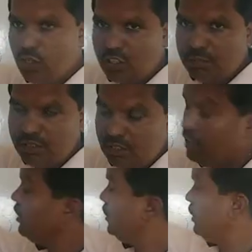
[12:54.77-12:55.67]
rocks means
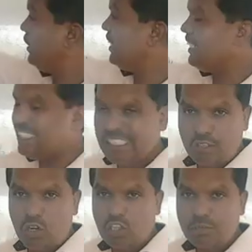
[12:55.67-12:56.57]

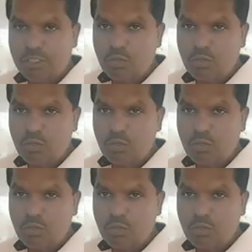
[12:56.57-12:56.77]
igneous rocks means